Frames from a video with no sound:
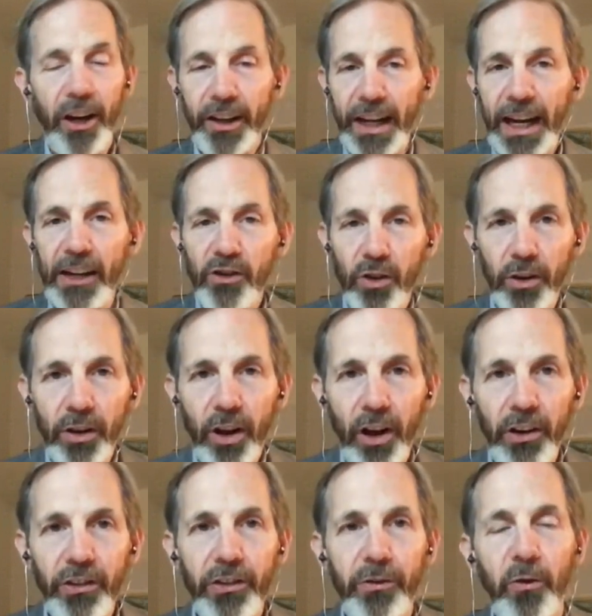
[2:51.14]
of the archangel
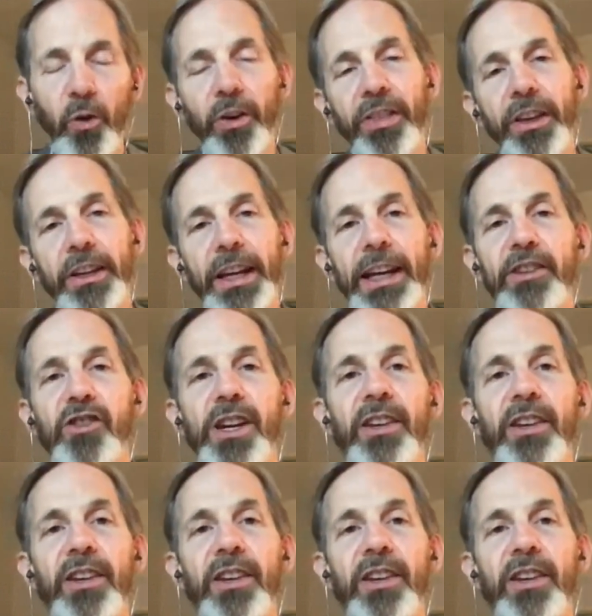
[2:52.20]
calls forth the dead.